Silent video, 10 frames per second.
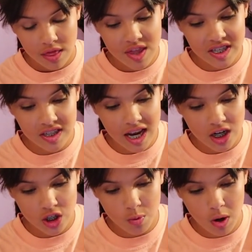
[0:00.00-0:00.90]
this is
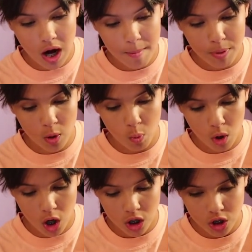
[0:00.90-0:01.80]
actually where I put
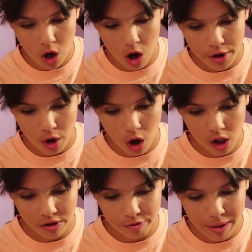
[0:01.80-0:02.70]
words on
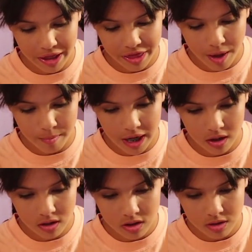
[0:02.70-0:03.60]
all of my
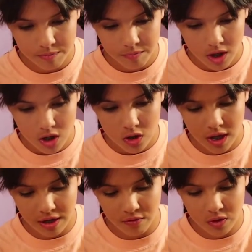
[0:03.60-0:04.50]
thumbnails.
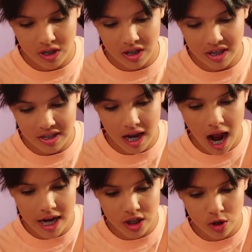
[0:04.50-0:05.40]
So like if you see this
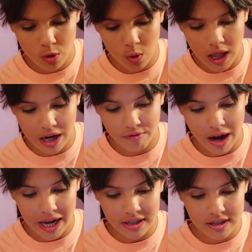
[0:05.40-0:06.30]
high school
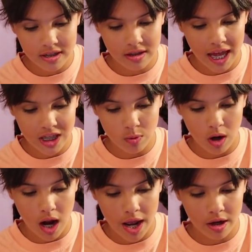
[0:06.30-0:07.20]
advice, that's
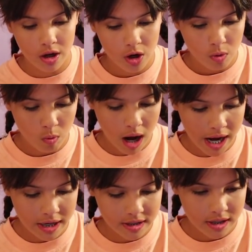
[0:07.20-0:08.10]
where I
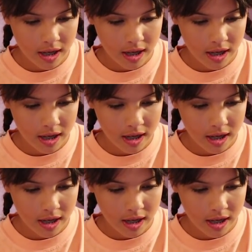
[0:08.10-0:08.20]
write